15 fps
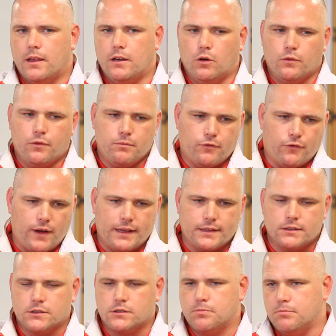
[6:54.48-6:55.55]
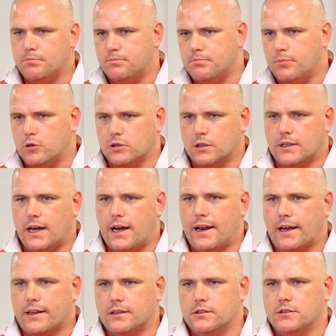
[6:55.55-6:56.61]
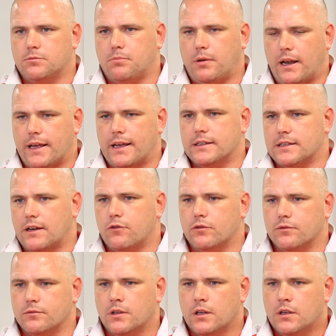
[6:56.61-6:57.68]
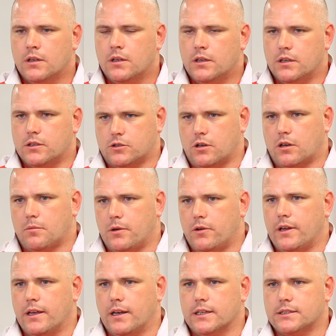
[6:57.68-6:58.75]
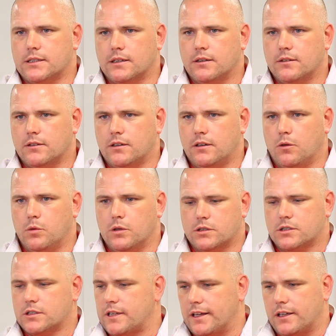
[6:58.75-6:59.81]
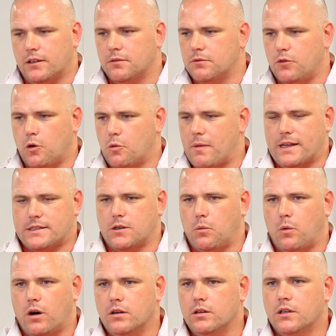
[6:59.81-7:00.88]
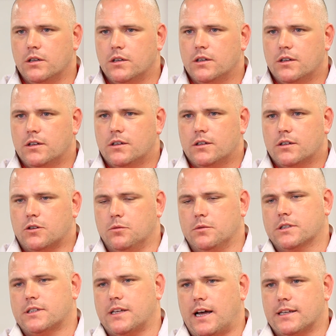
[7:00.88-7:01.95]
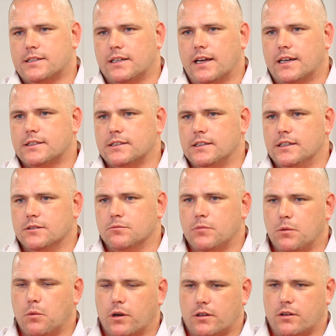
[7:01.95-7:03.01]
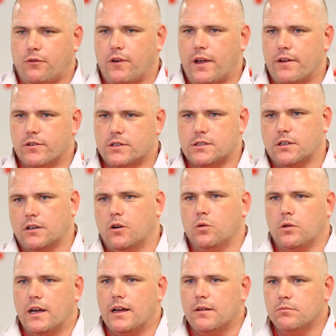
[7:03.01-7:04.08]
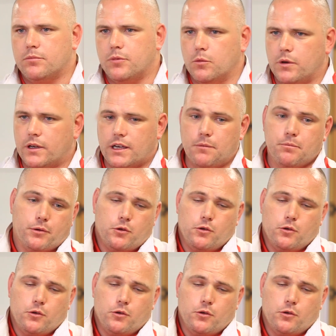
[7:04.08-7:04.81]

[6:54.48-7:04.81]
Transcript: you know, fans, board of directors, players, everyone, has got to be realistic. You know, we'll still, no matter what, come the start of next season, be one of the favourites to go down. But we keep